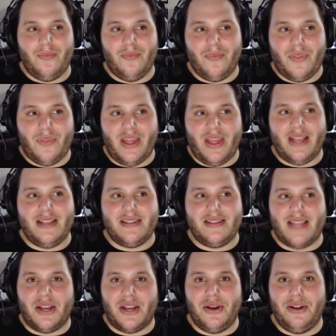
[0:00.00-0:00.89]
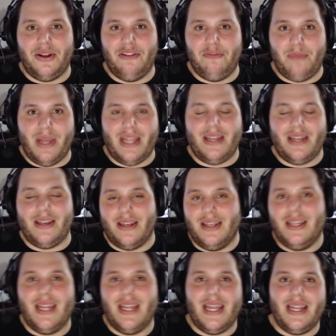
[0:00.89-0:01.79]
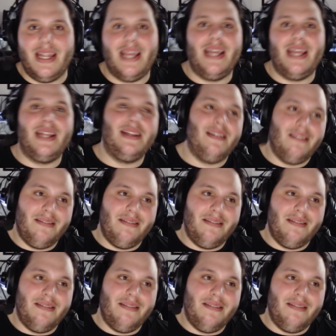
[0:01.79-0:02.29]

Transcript: things that could have been, and